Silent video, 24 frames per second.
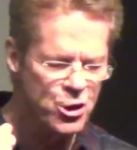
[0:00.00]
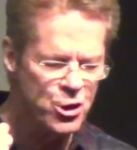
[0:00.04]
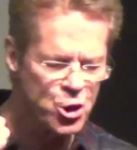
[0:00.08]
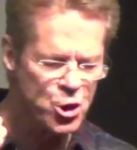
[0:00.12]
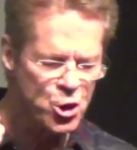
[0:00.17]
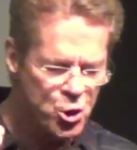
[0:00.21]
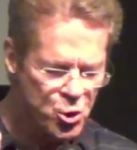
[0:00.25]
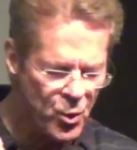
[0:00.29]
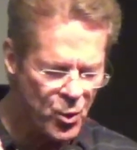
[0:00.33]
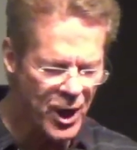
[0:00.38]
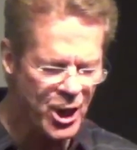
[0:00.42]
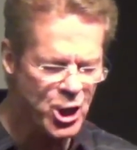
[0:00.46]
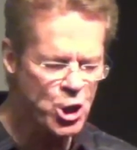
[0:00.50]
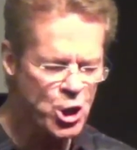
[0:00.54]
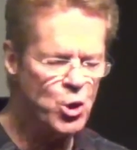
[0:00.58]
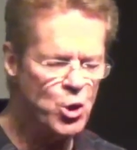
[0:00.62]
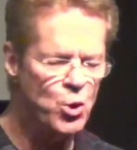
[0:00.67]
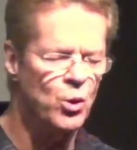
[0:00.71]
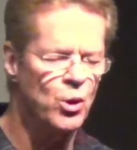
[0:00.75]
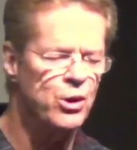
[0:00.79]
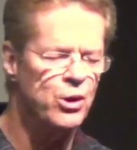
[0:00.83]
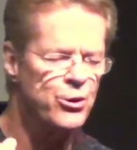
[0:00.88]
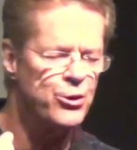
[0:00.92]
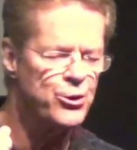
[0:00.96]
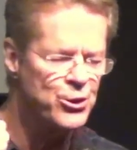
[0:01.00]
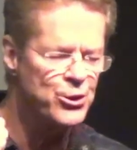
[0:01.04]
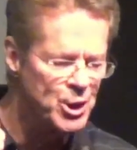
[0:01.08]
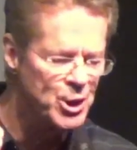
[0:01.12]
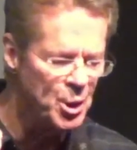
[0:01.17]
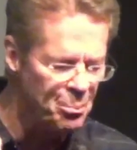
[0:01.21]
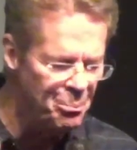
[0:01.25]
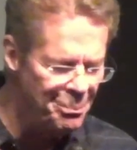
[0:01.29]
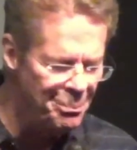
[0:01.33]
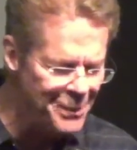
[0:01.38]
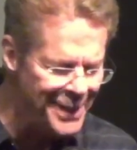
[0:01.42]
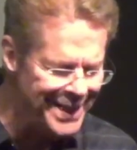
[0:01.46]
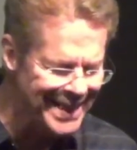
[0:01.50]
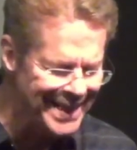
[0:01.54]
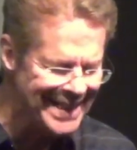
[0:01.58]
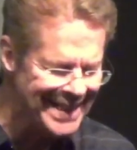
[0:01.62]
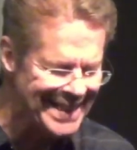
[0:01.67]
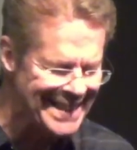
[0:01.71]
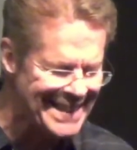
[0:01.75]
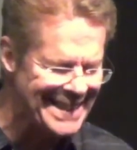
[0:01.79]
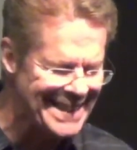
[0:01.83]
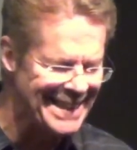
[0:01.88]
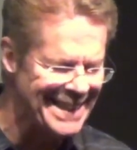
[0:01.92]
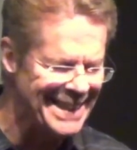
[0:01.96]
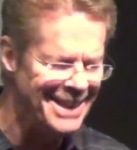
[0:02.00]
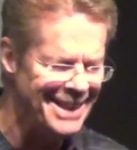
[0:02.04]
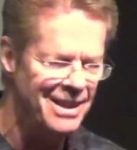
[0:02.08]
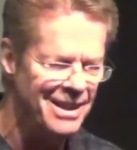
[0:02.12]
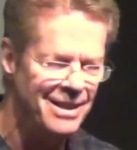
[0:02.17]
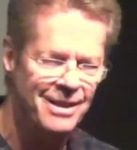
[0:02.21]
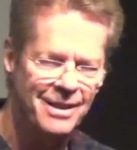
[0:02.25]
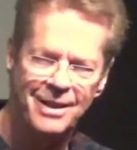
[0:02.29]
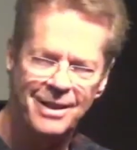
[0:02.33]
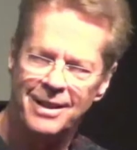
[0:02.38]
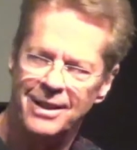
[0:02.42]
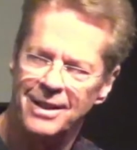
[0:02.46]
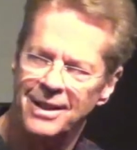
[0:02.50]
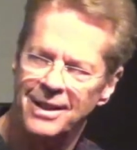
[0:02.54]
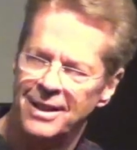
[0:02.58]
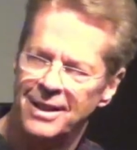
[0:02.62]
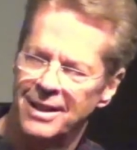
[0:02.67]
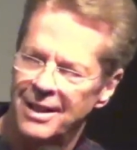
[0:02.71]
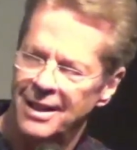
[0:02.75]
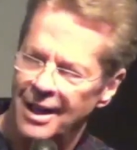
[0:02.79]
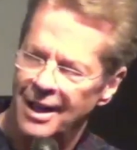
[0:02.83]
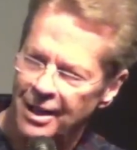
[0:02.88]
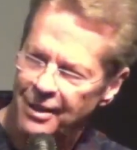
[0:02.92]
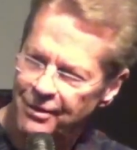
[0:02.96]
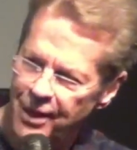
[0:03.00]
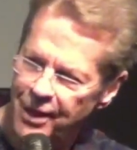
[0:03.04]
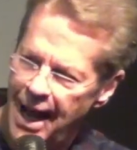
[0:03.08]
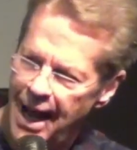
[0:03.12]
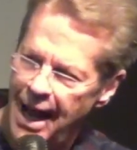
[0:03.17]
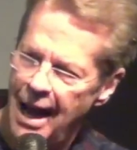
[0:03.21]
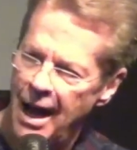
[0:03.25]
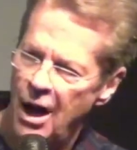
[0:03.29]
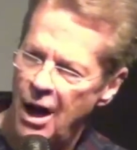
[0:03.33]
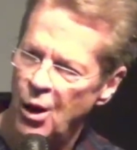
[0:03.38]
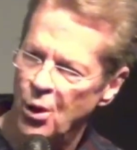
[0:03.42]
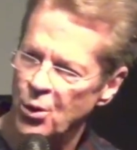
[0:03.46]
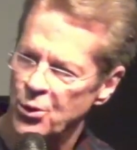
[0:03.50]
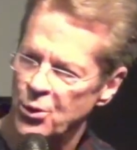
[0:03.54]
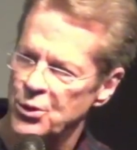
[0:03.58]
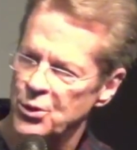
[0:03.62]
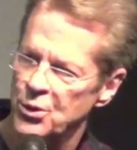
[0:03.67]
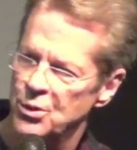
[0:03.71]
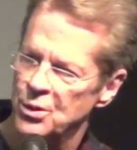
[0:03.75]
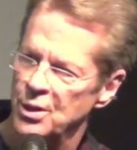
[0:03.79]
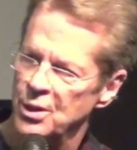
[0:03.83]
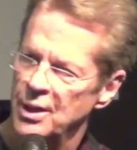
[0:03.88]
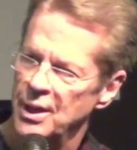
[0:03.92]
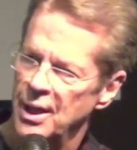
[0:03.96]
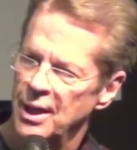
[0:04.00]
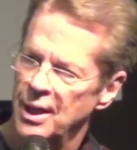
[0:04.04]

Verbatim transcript: structural stability of a house